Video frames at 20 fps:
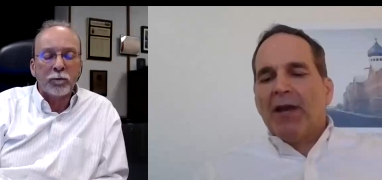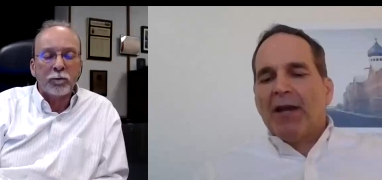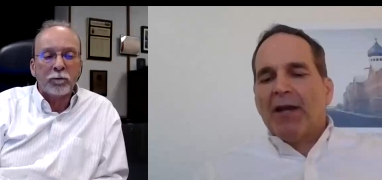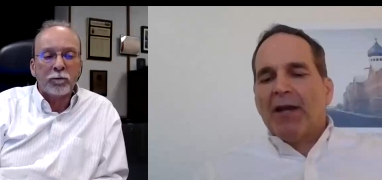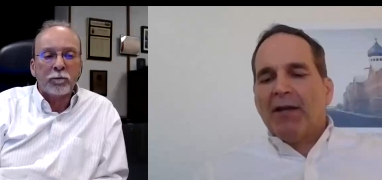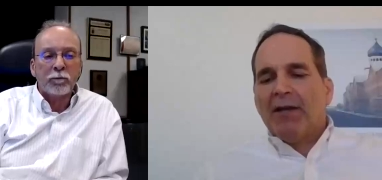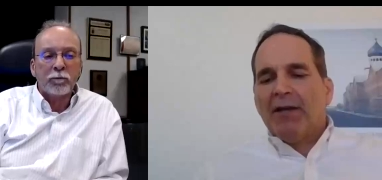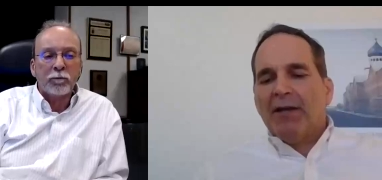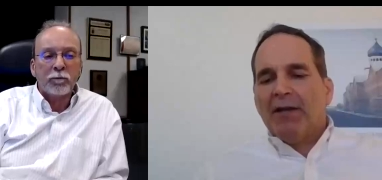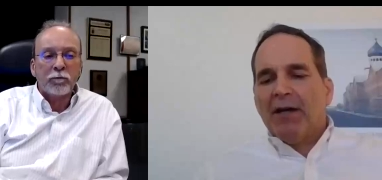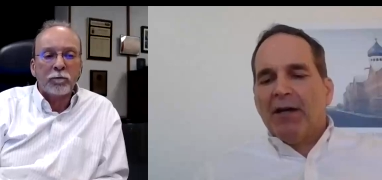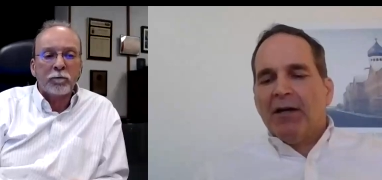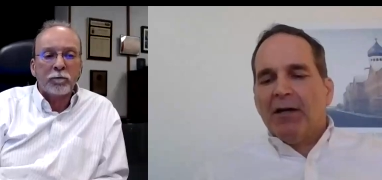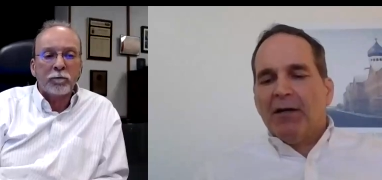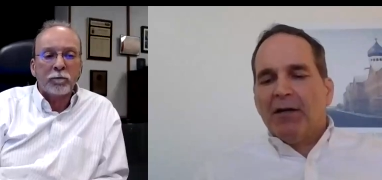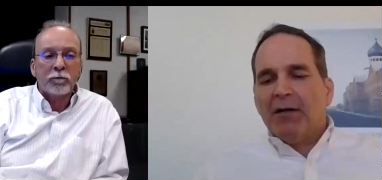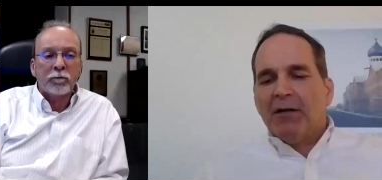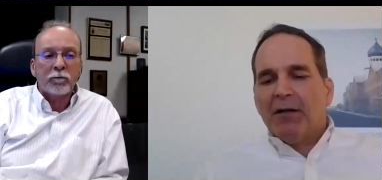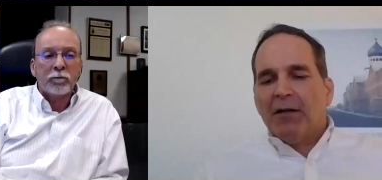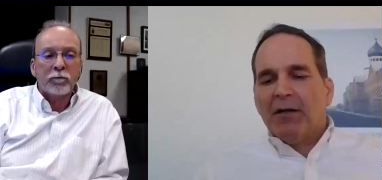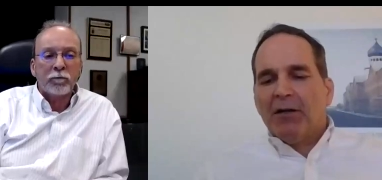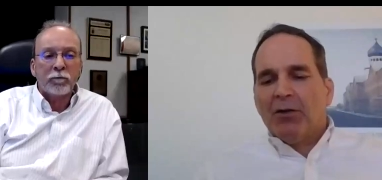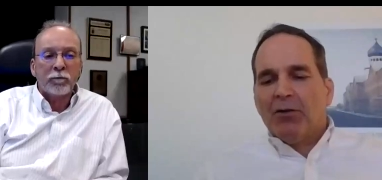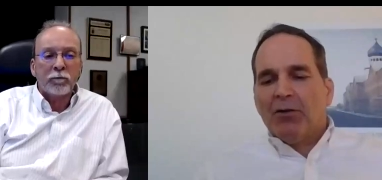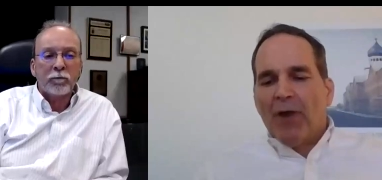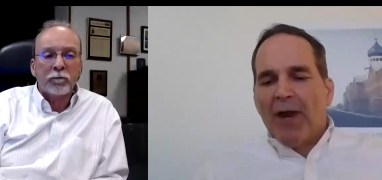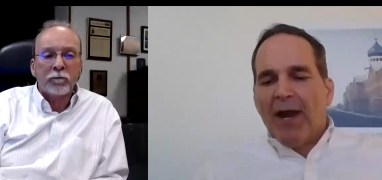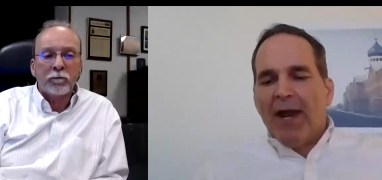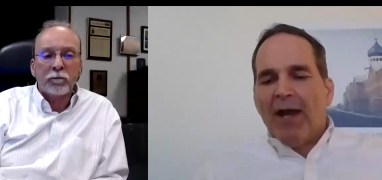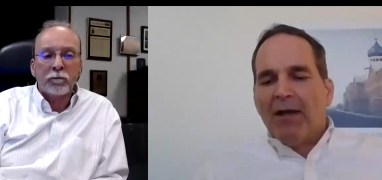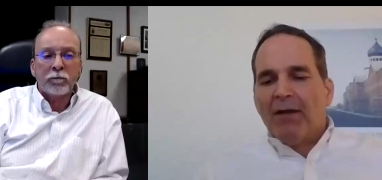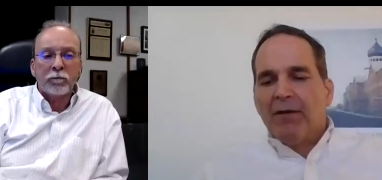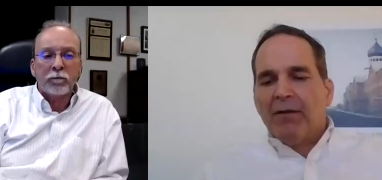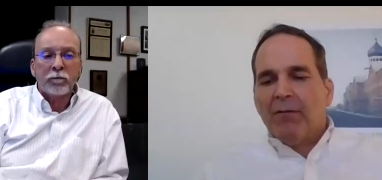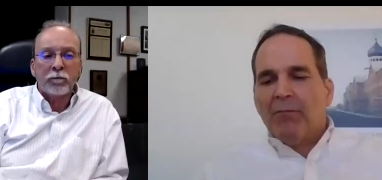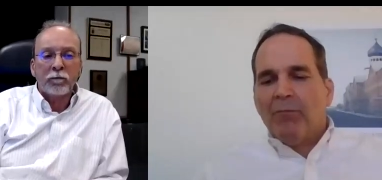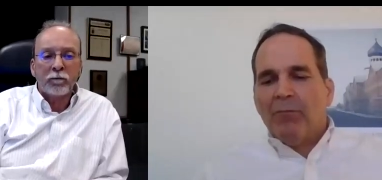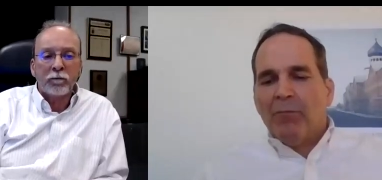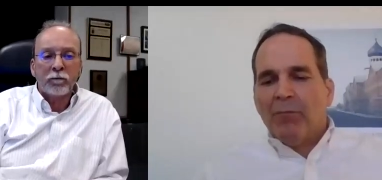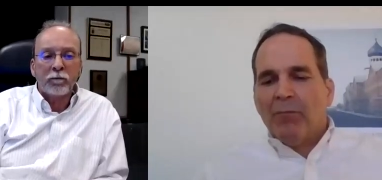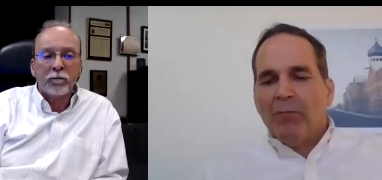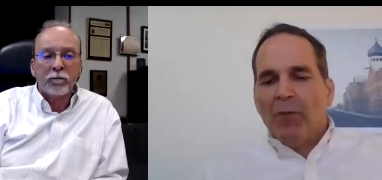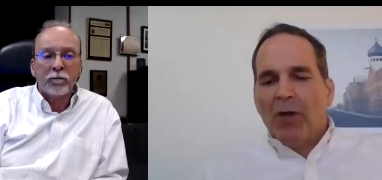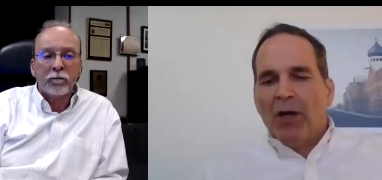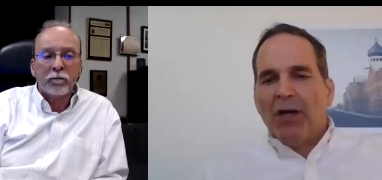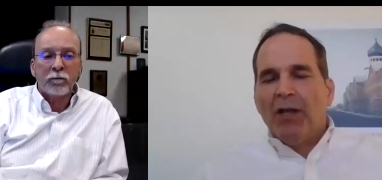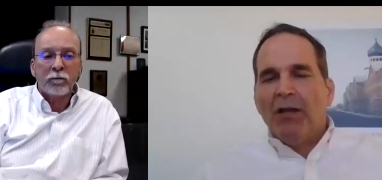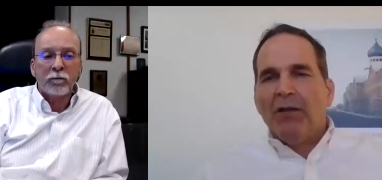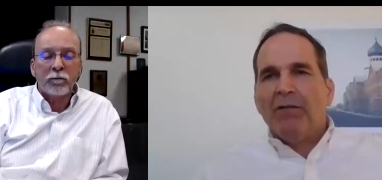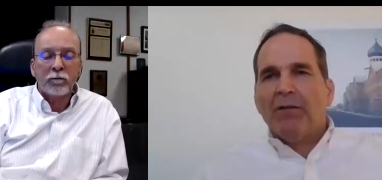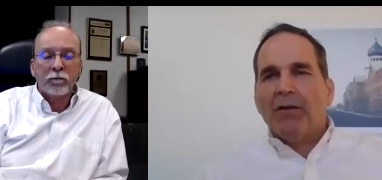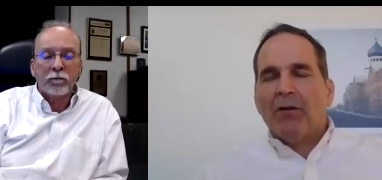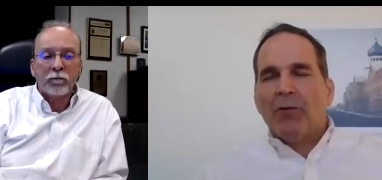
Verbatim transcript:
Speaker 1: got a, a, uh, a, grant money.